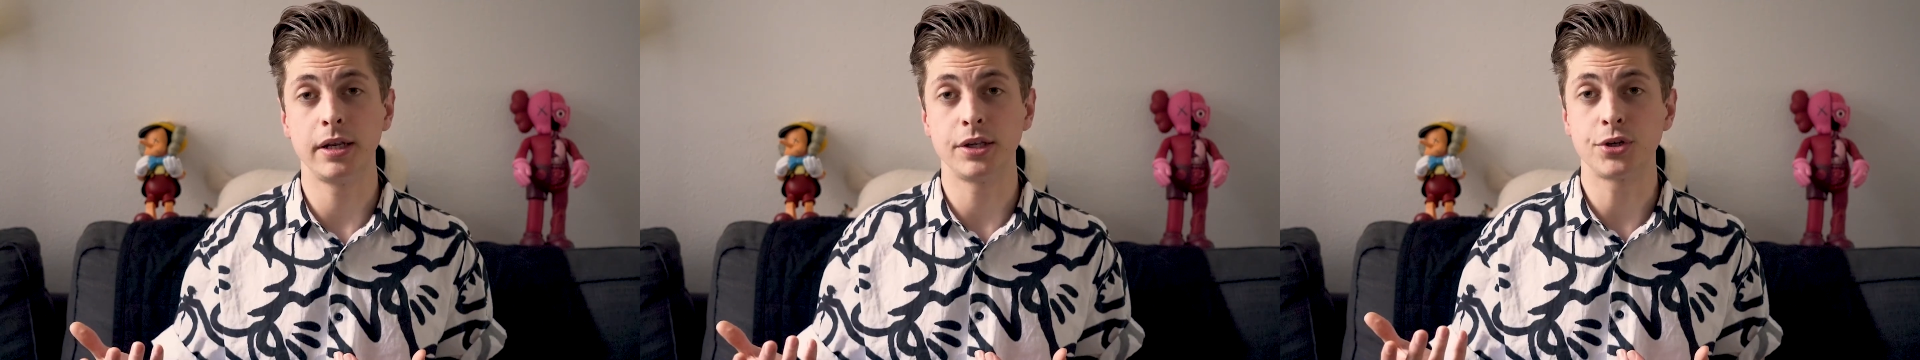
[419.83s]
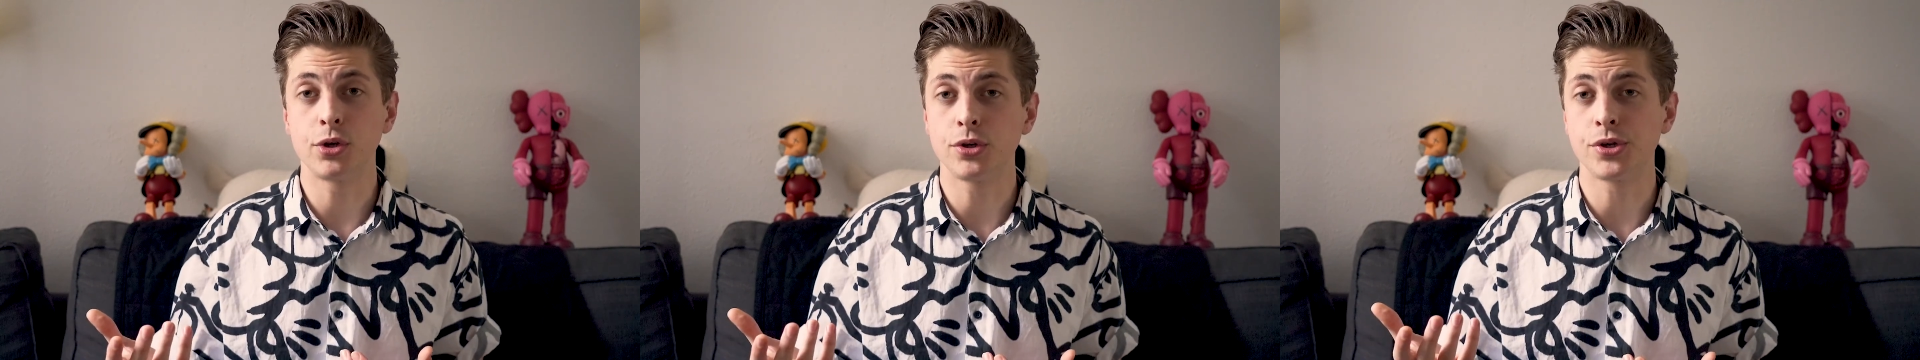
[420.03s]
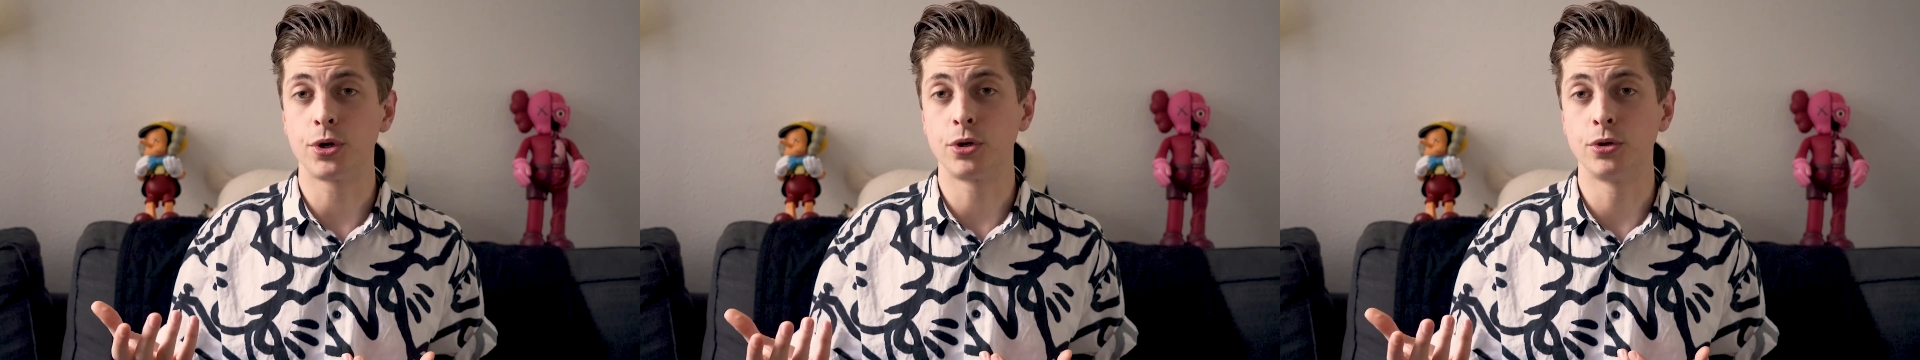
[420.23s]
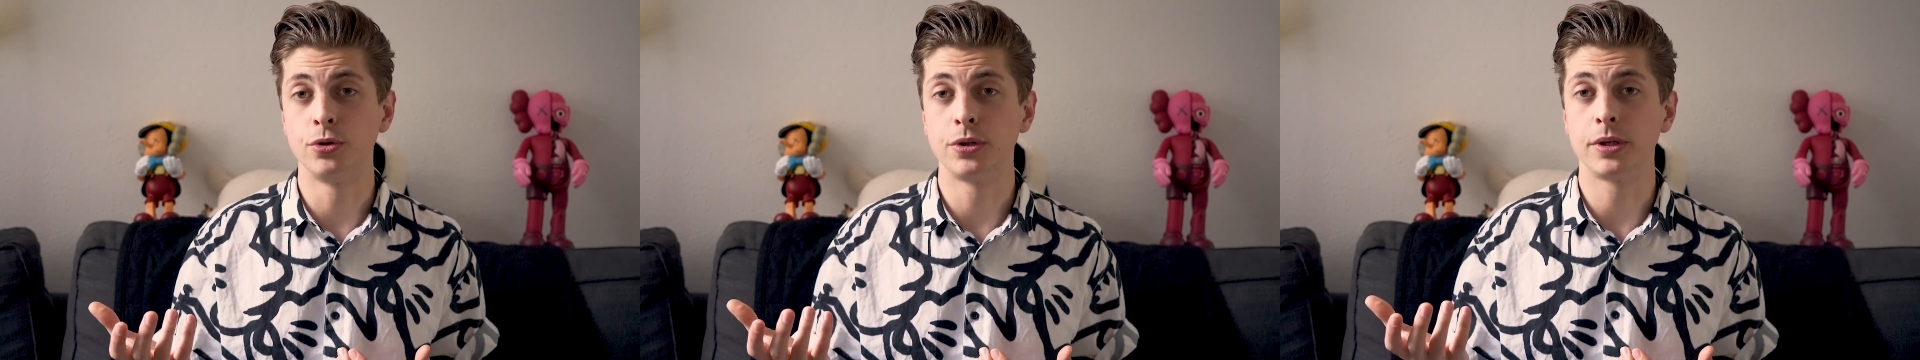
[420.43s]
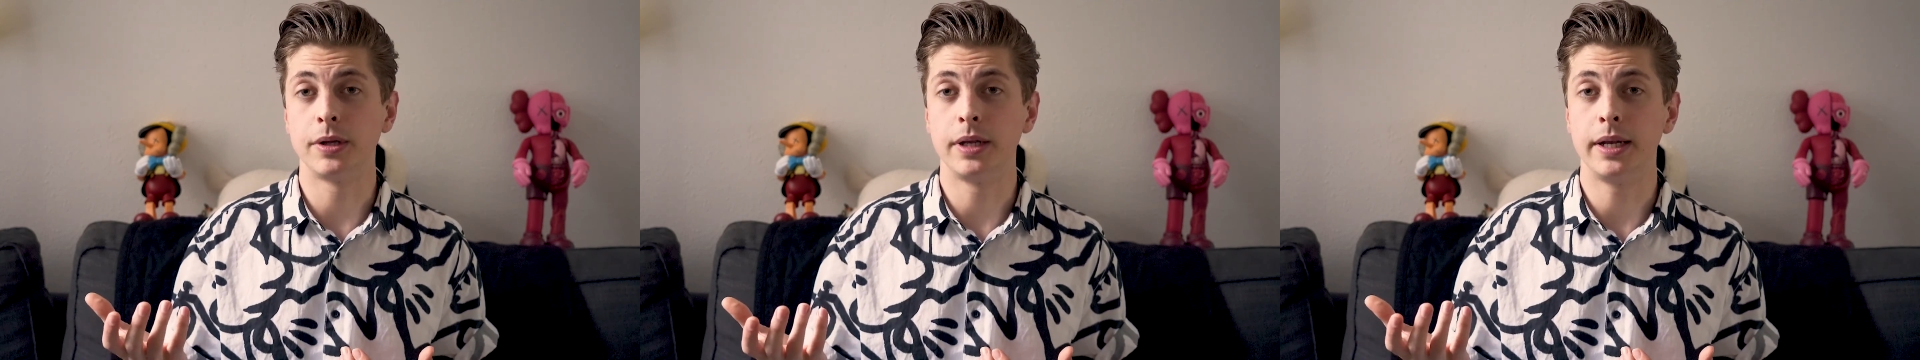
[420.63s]
it's also
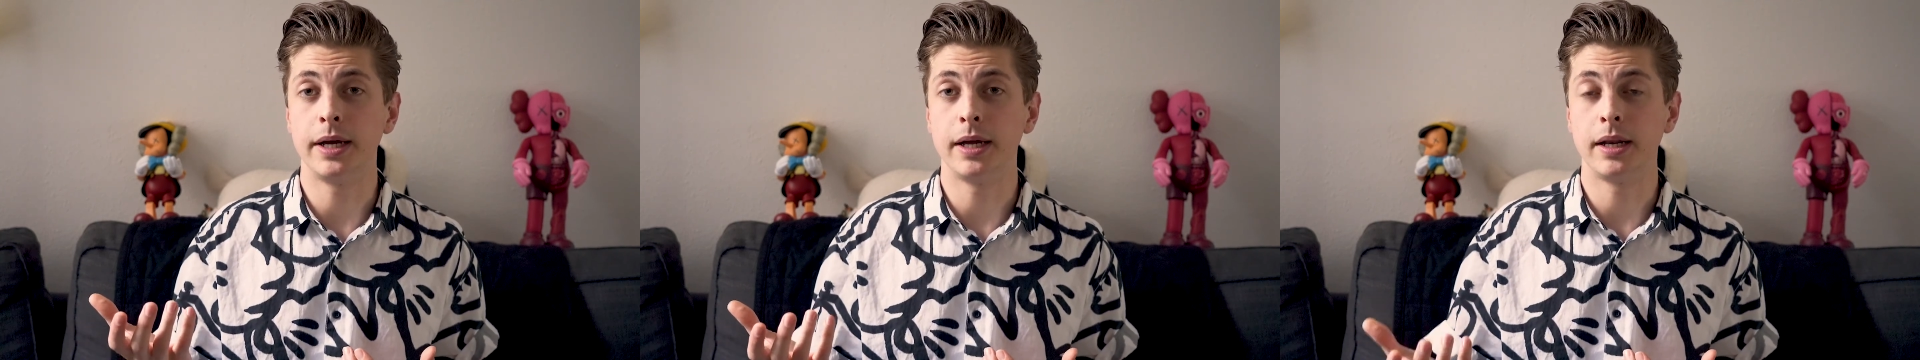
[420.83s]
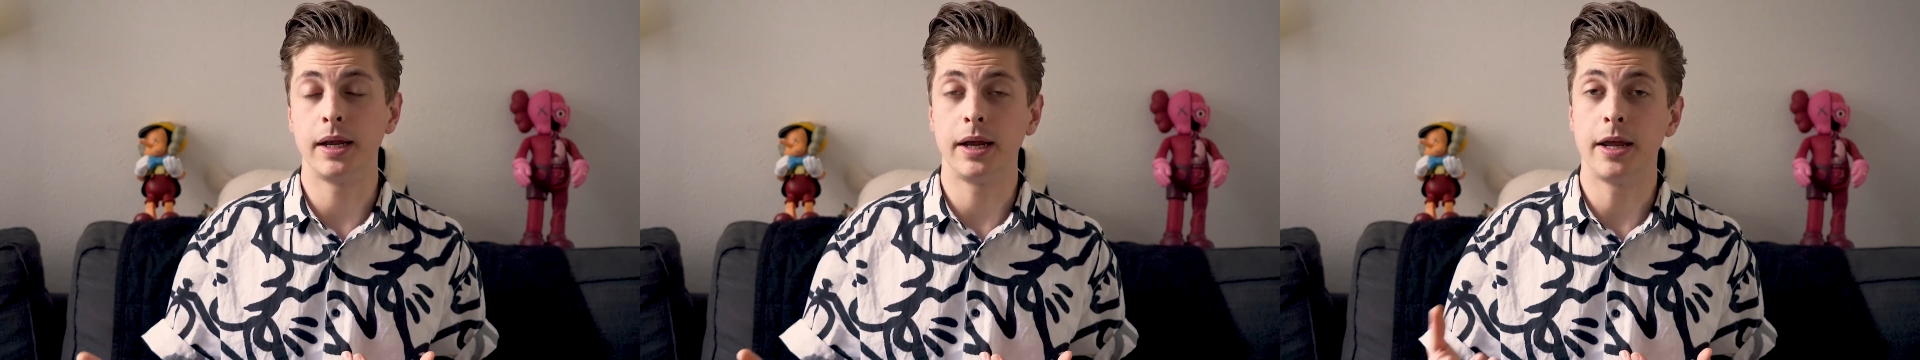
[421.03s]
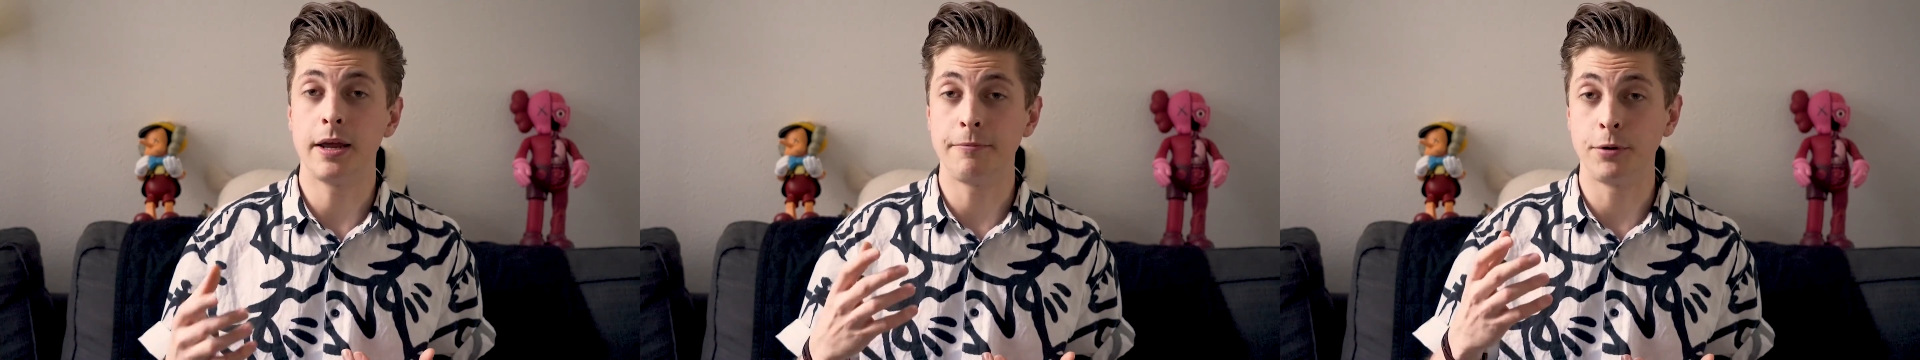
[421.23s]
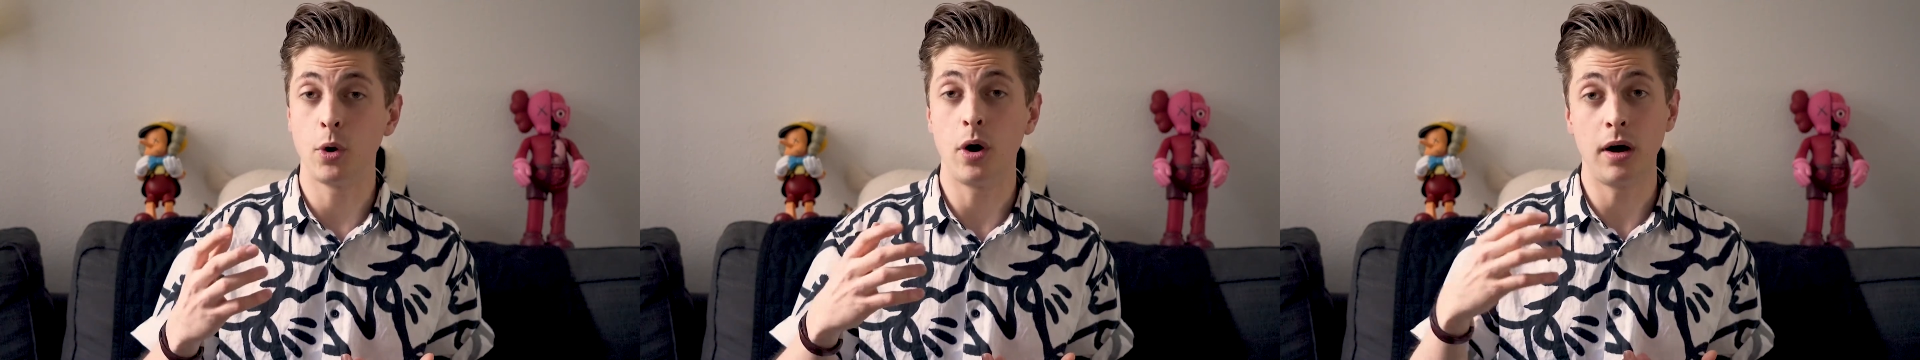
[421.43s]
good that if you